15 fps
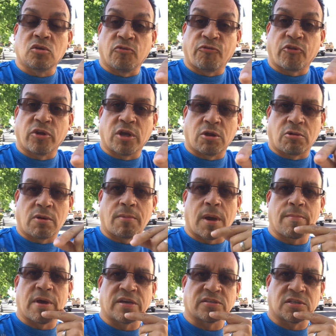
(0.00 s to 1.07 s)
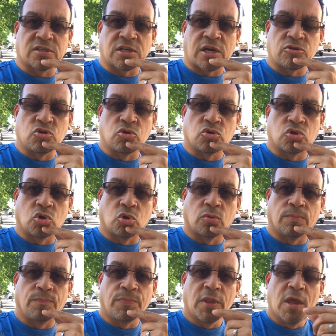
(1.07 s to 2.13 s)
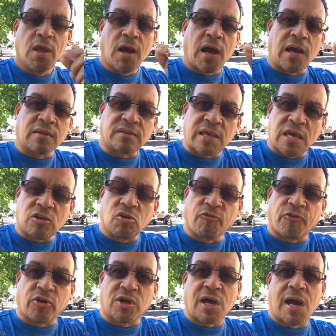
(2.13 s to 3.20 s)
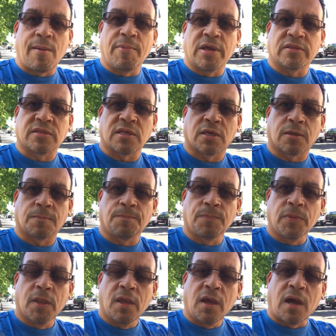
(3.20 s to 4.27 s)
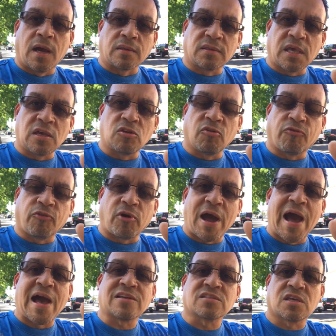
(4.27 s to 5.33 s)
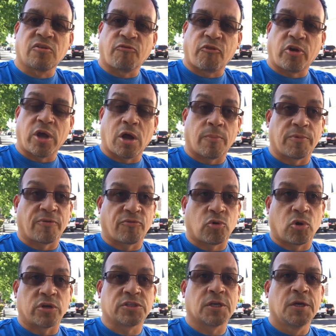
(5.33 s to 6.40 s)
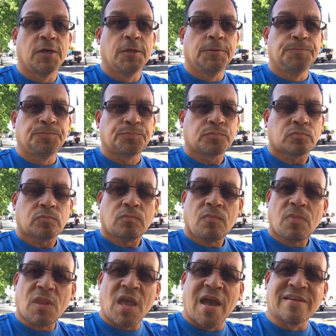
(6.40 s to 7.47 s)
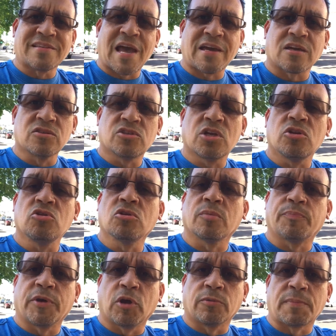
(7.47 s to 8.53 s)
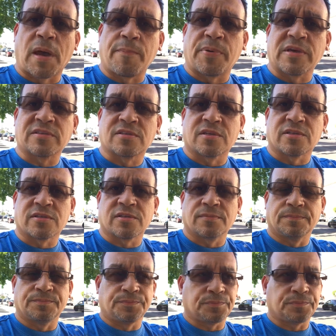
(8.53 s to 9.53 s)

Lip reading: you for hearing my message on YouTube. I thank you for commenting. I thank you for asking for help. And of course, as I continue to build my business,